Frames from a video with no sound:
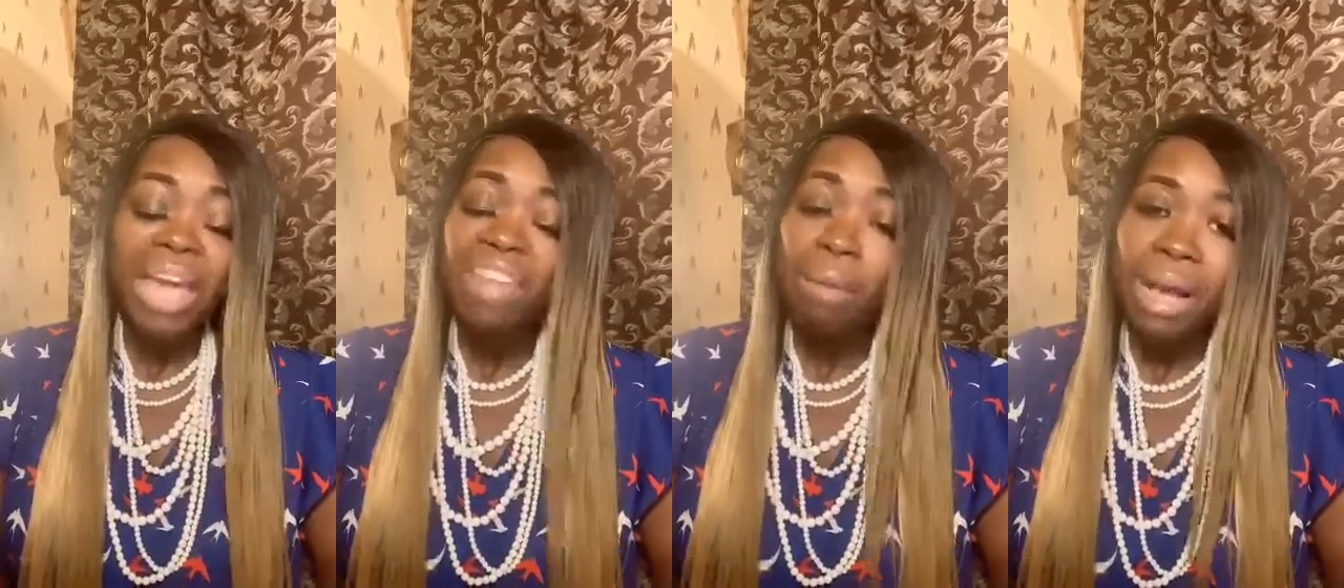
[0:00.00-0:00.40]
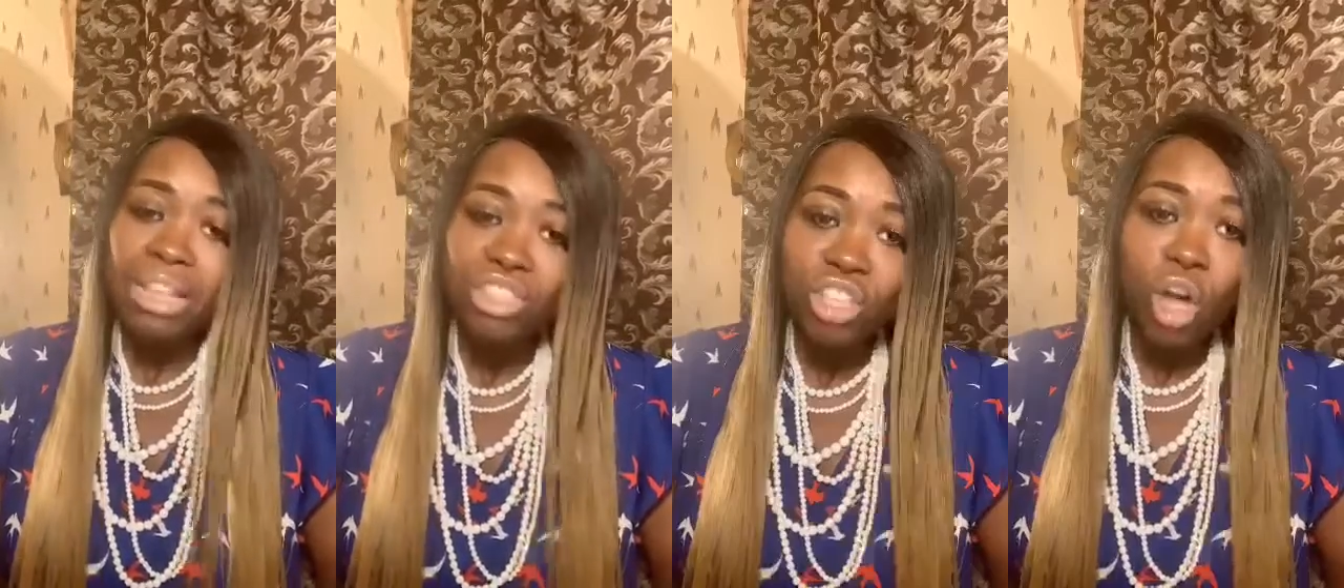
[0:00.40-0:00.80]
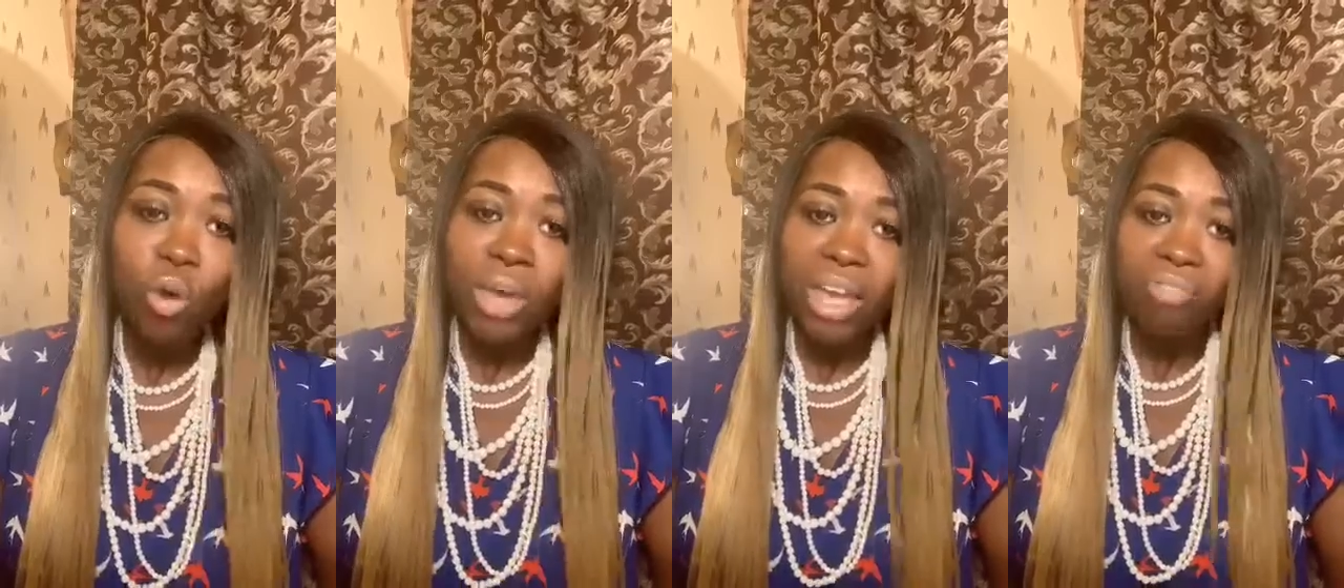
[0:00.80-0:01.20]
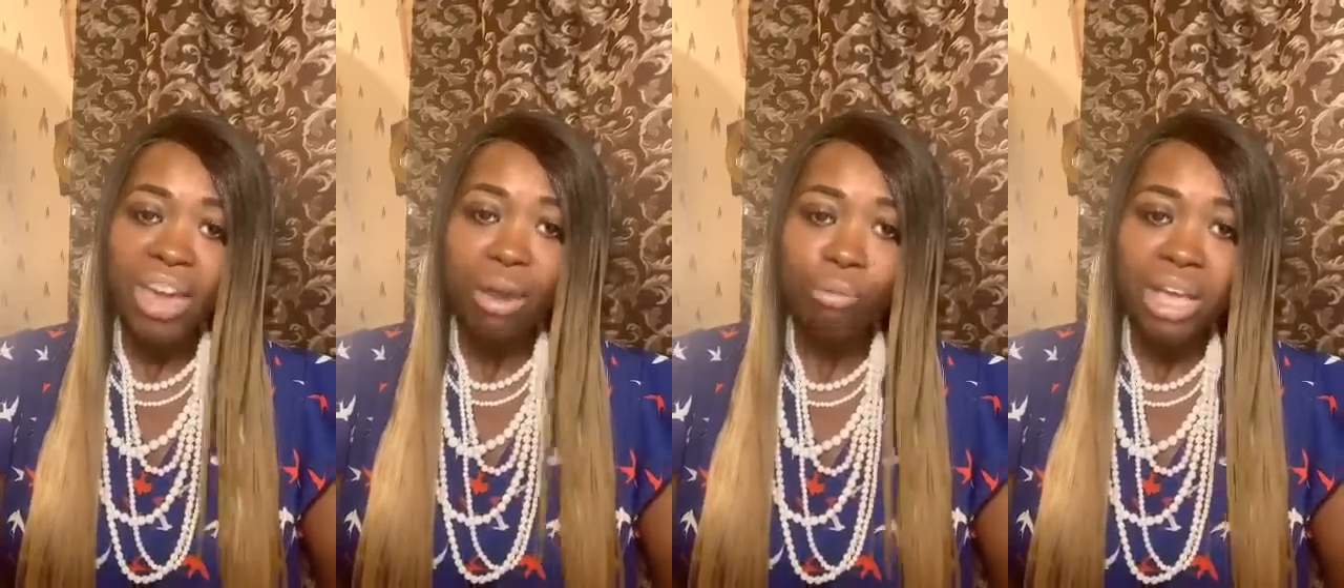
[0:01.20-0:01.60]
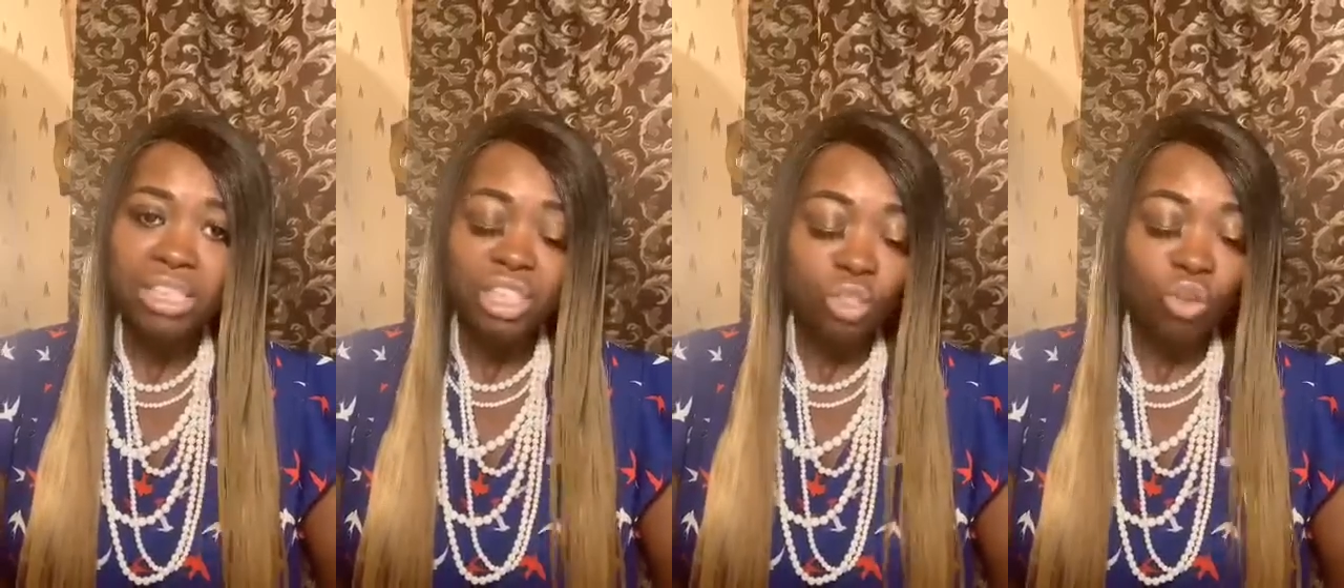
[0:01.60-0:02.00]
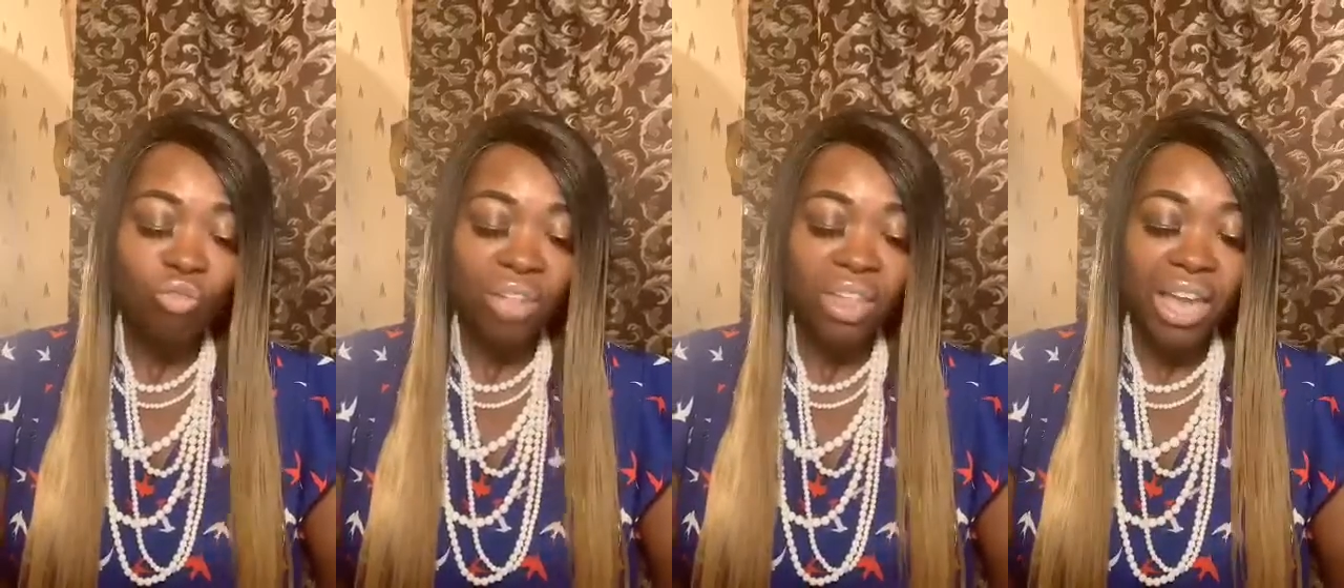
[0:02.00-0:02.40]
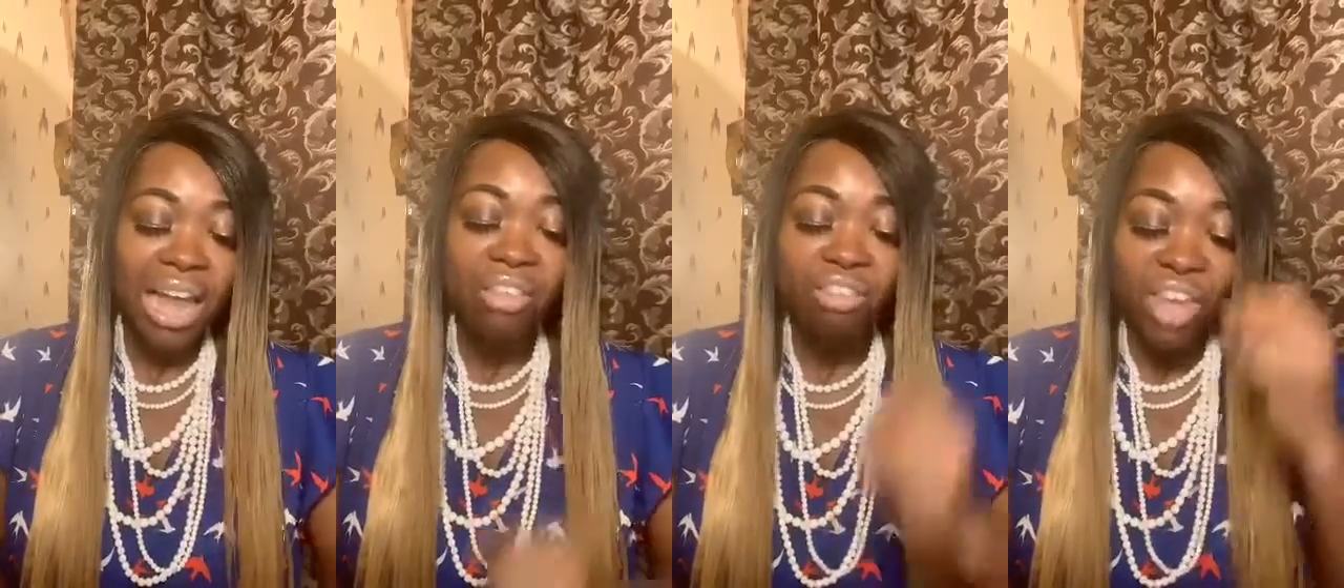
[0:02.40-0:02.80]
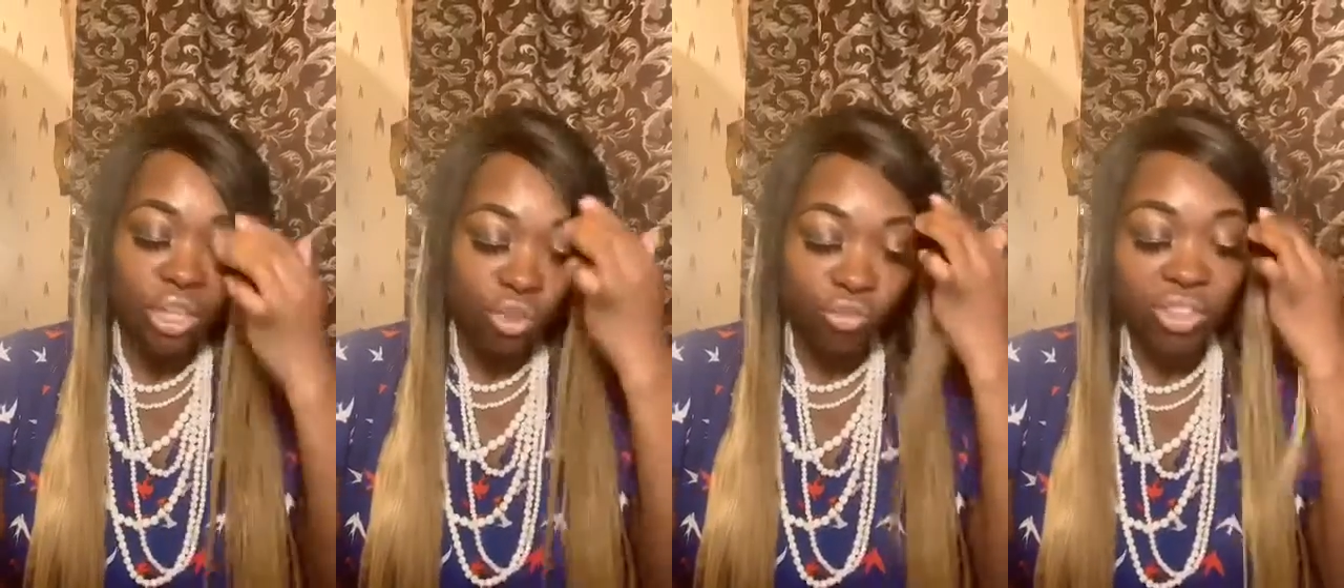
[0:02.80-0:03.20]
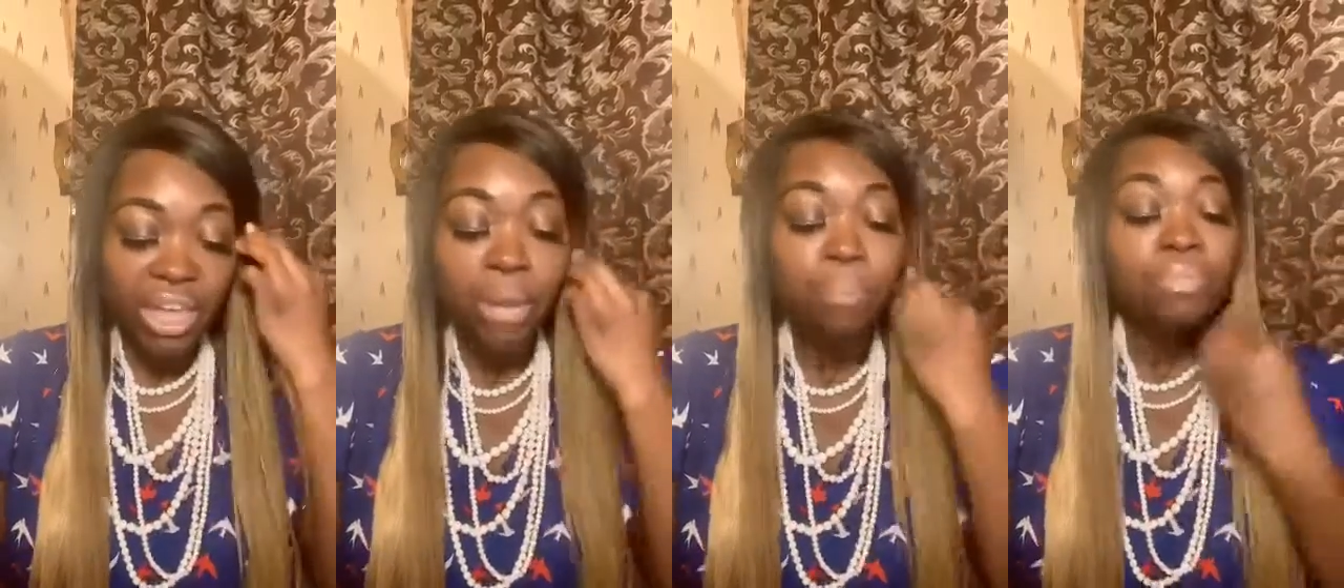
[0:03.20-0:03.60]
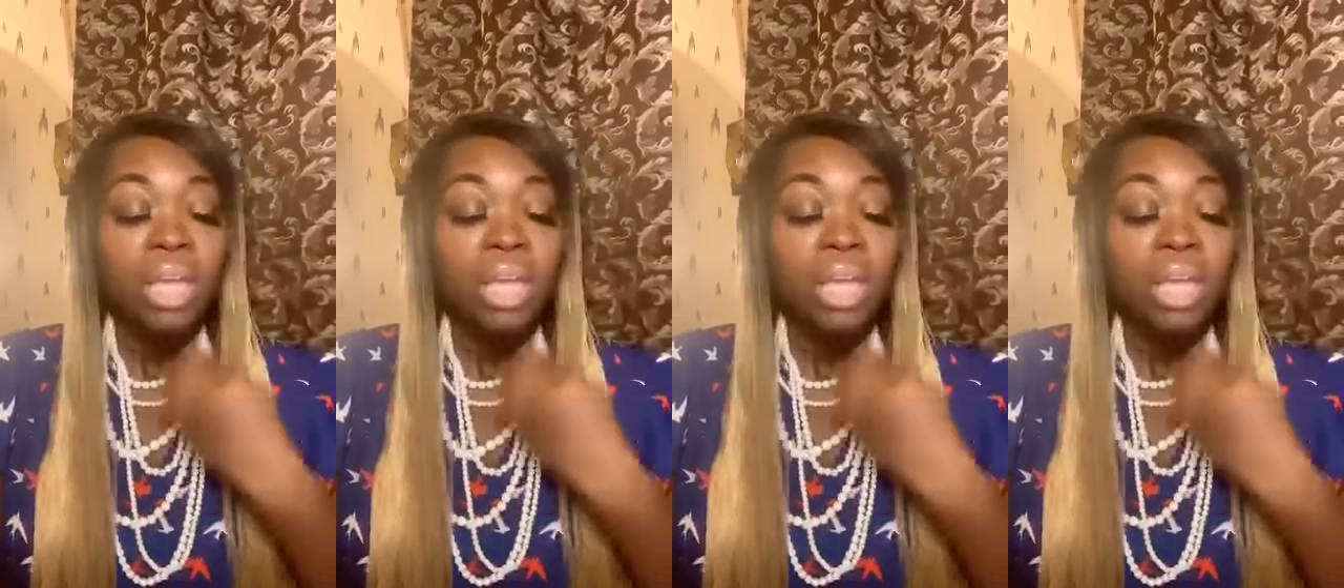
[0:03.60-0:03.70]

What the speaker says: and that my soul can find rest in you, Father God. I thank you for that.